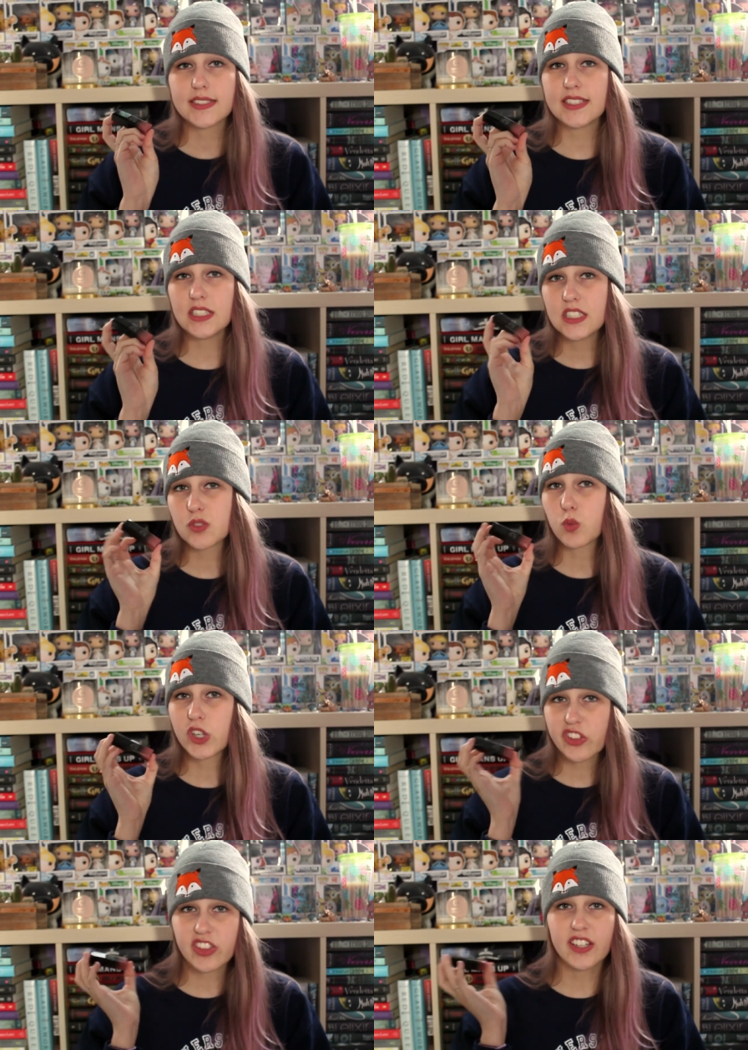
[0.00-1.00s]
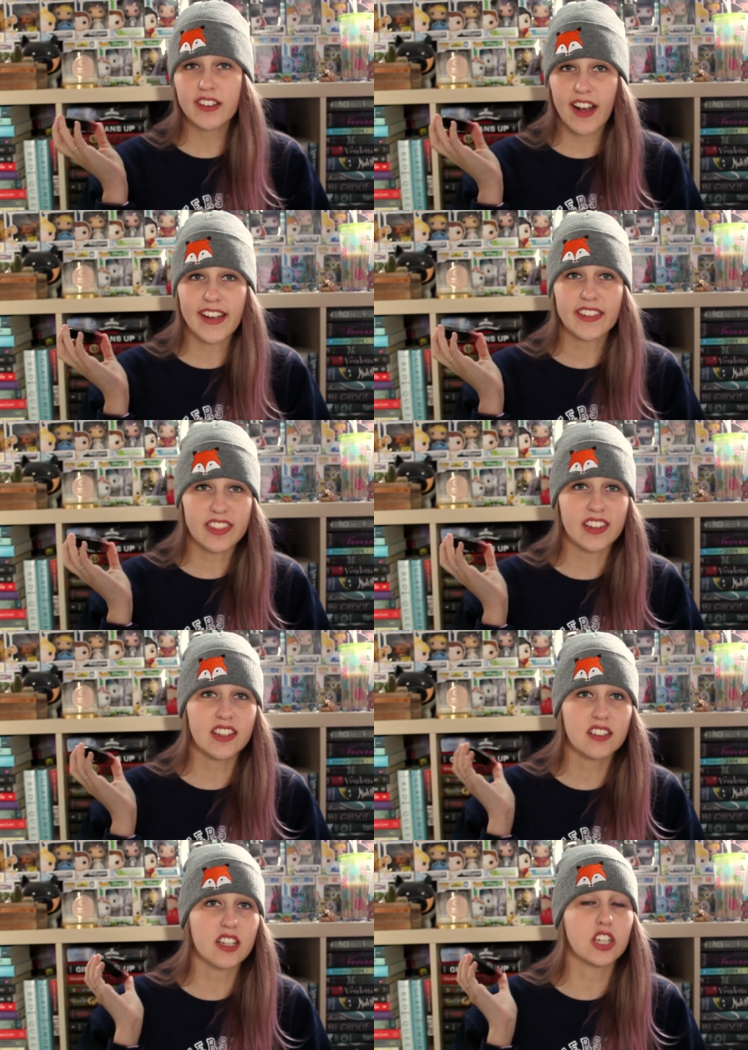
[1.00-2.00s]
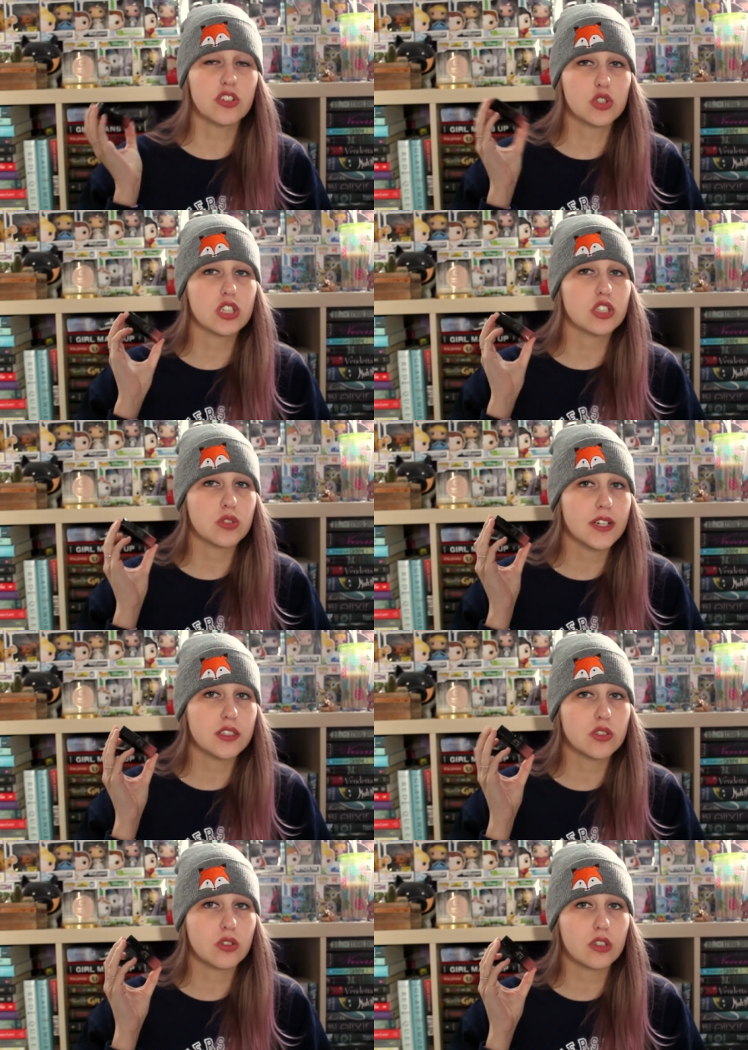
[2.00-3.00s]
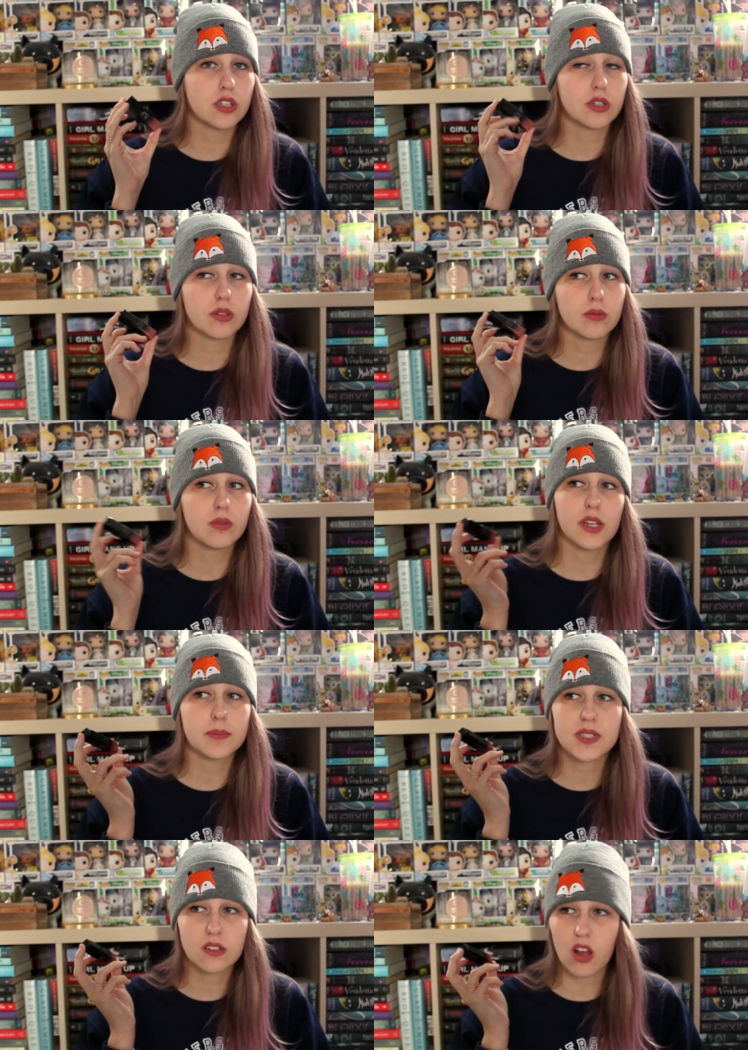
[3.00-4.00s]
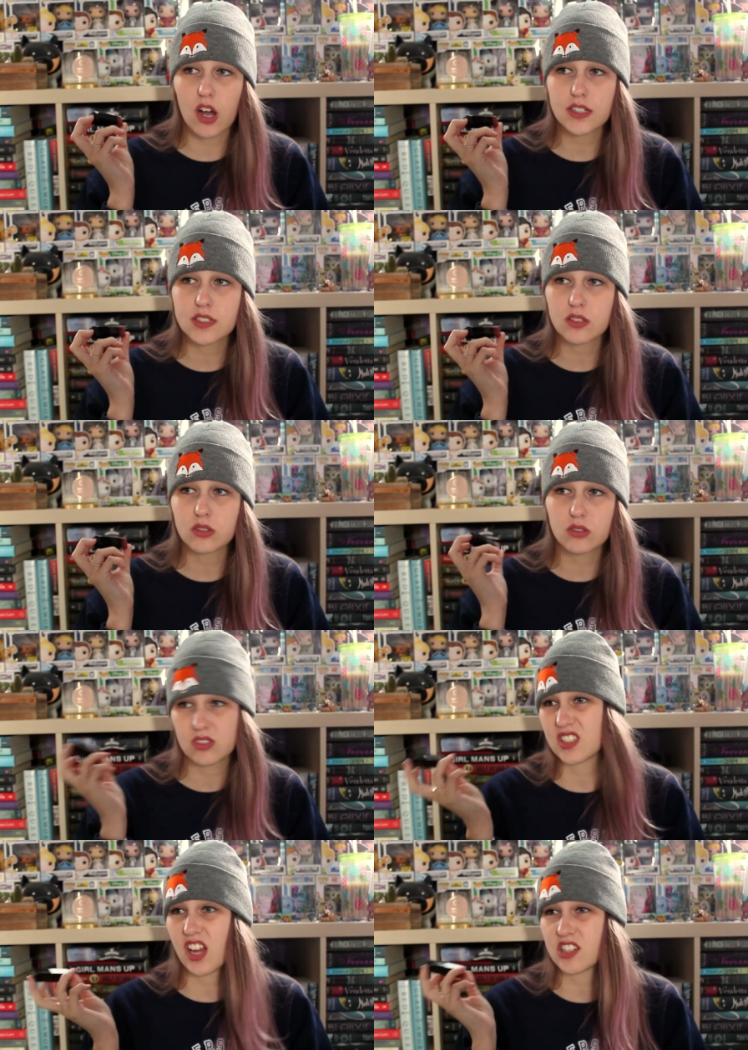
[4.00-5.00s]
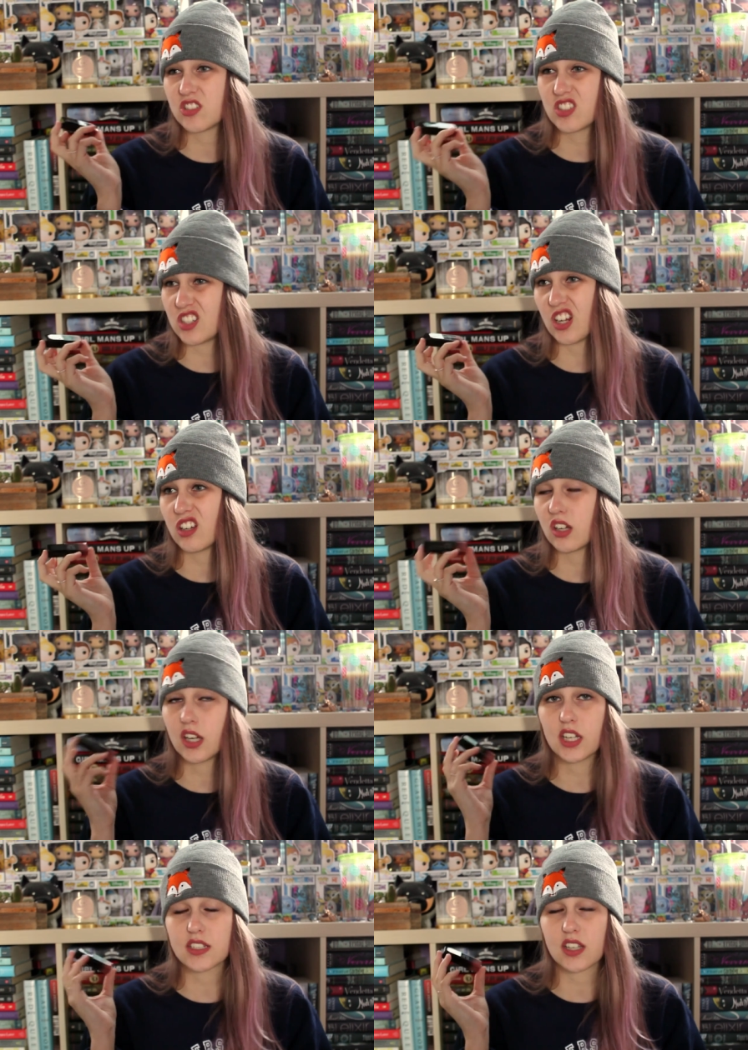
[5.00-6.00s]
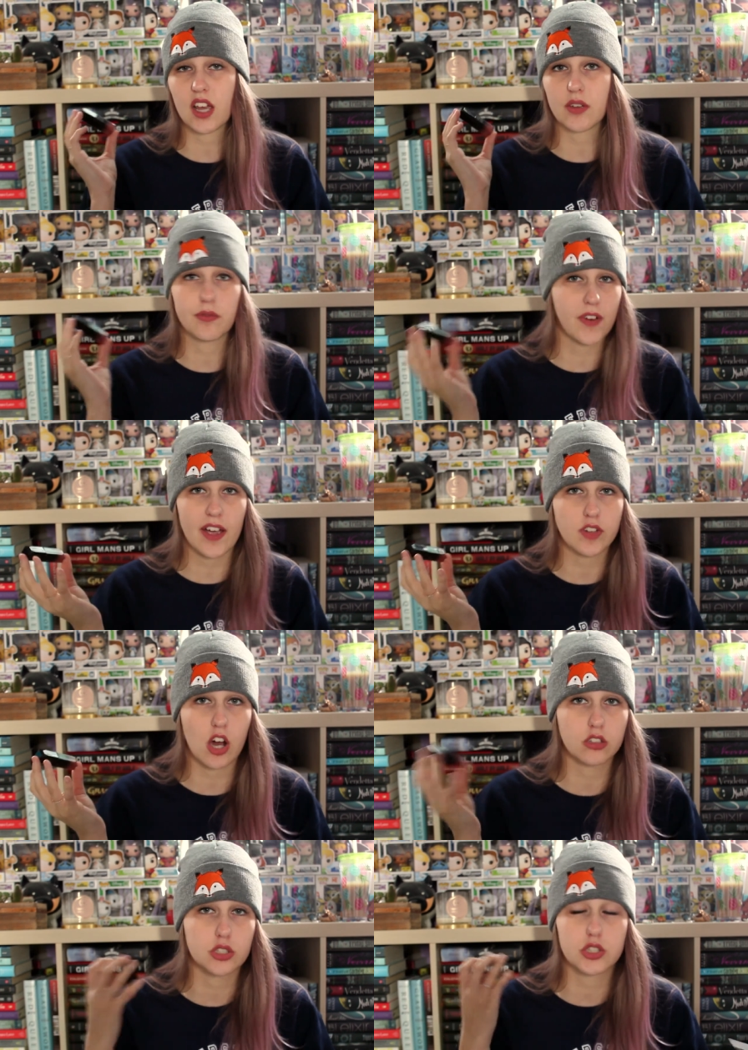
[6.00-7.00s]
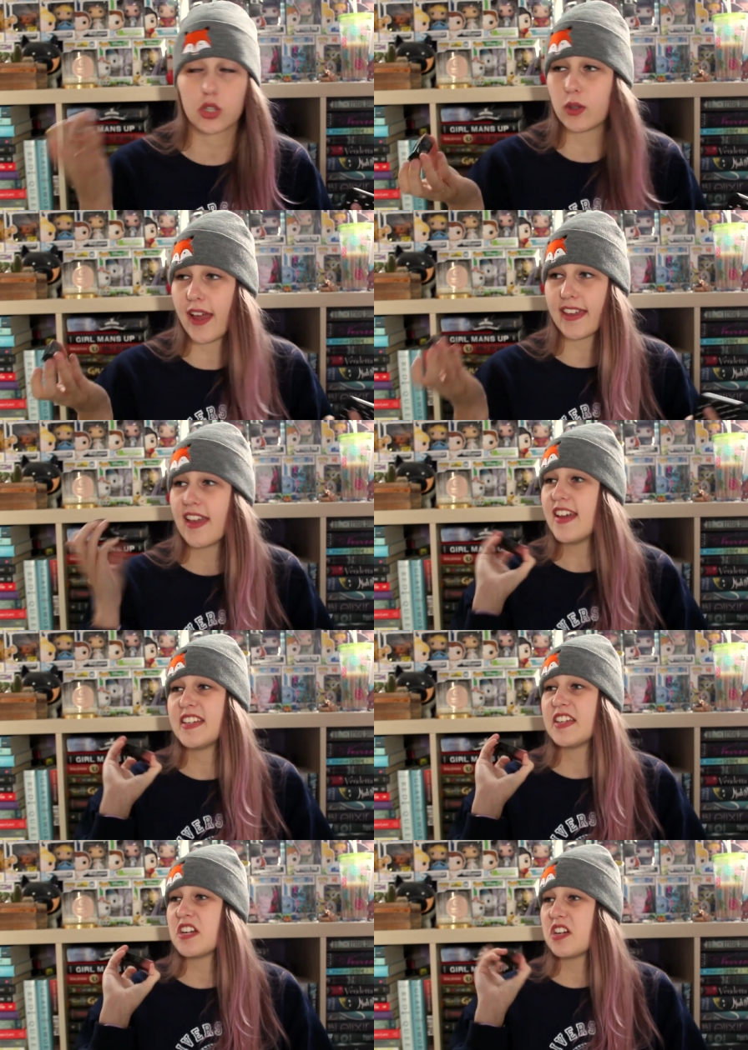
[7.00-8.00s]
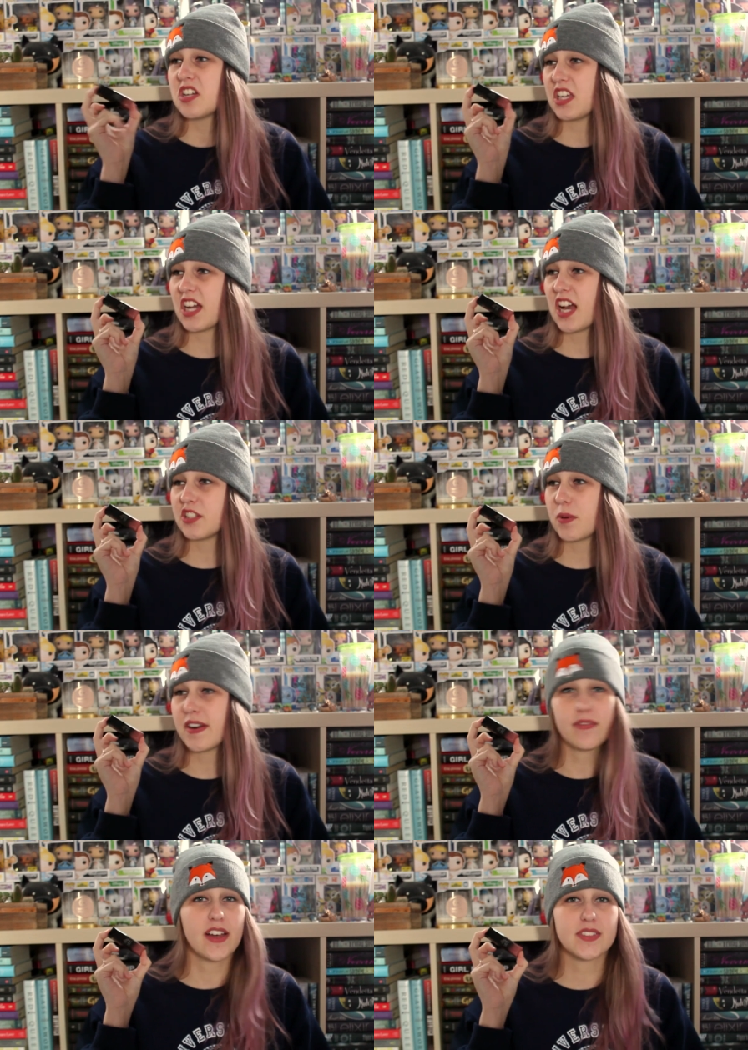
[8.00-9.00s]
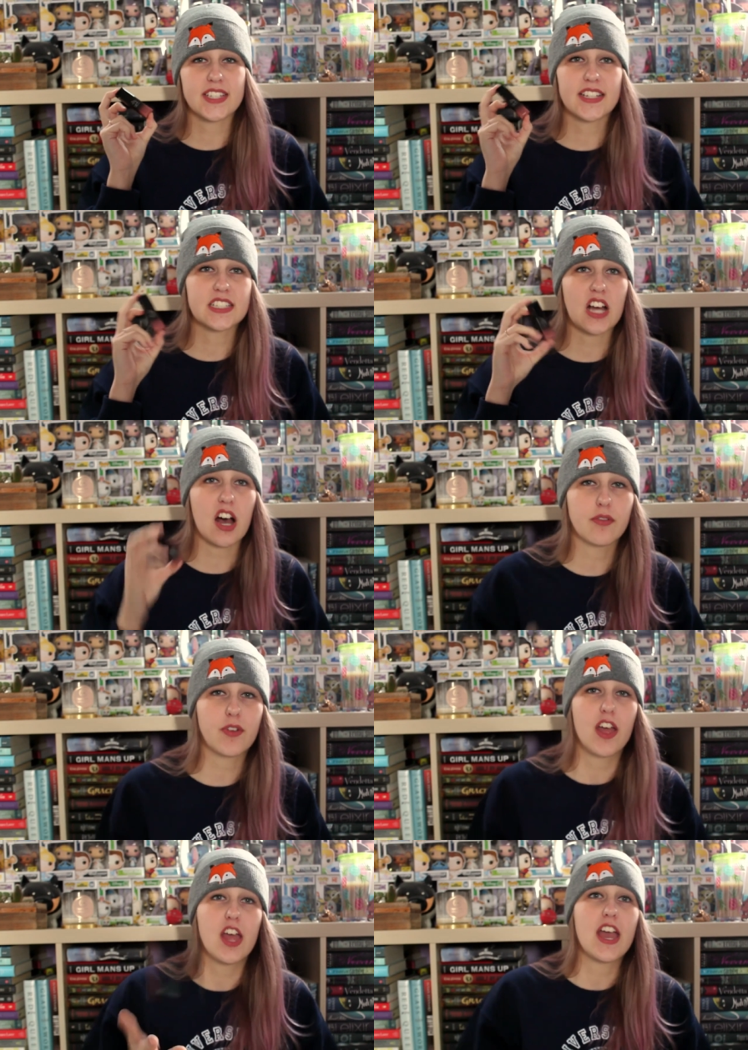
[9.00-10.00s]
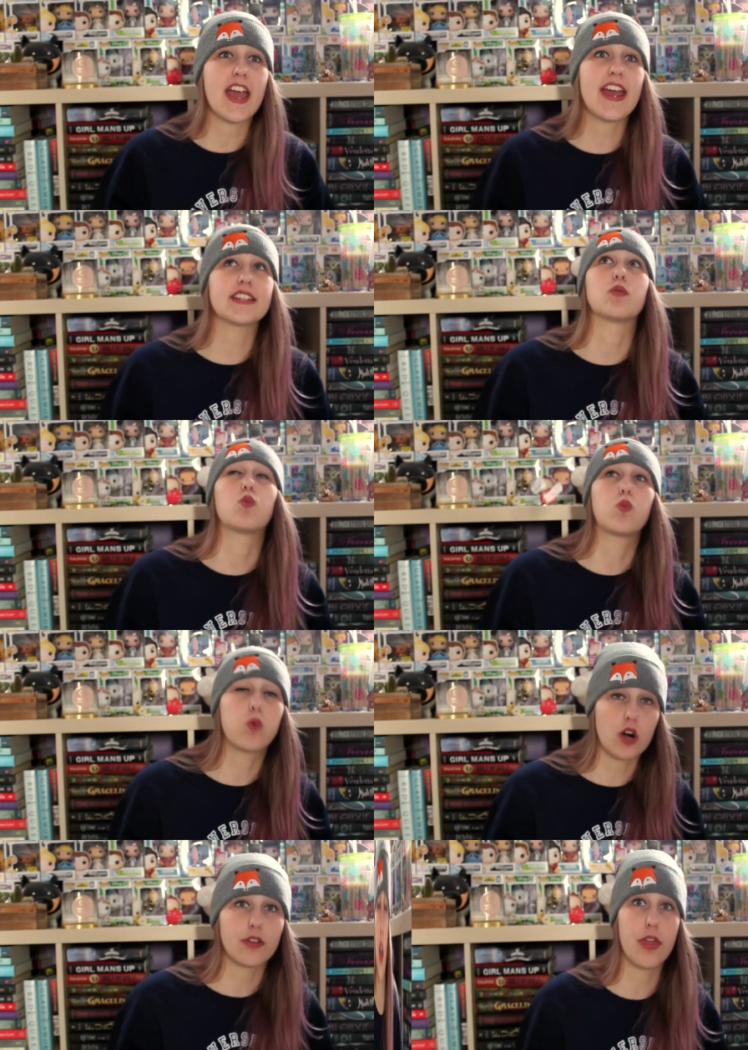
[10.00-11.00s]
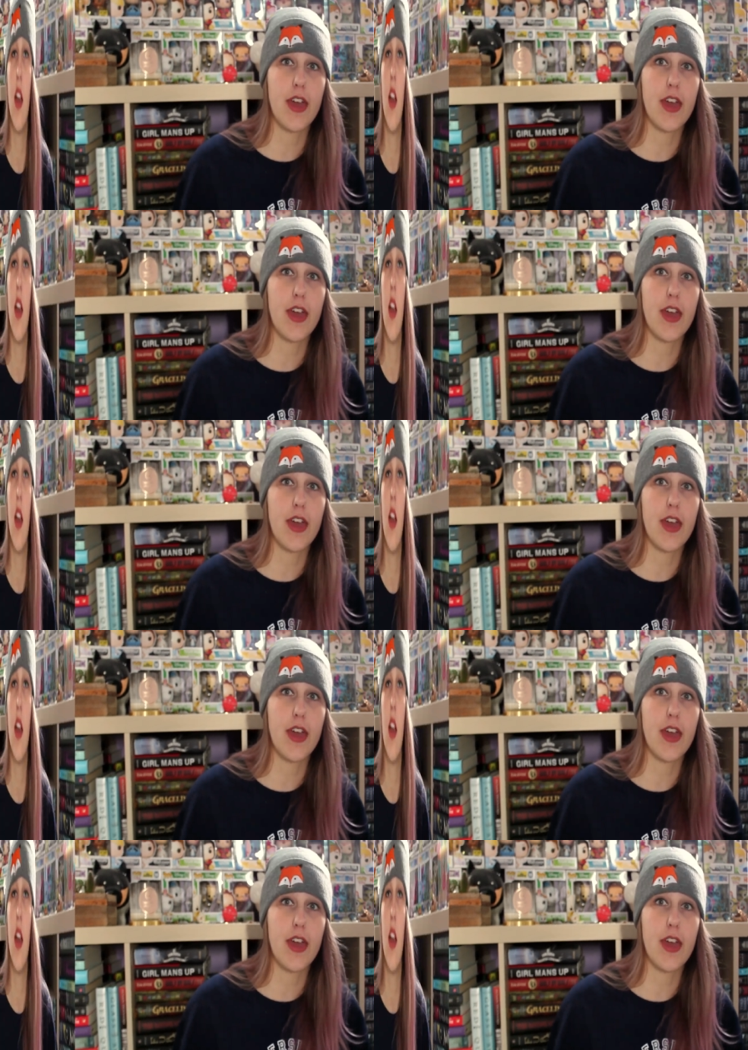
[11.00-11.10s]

it's worth it, I think. Like, usually a drugstore lip gloss slash stick is like $5, so like you got 25 cents off. It's worth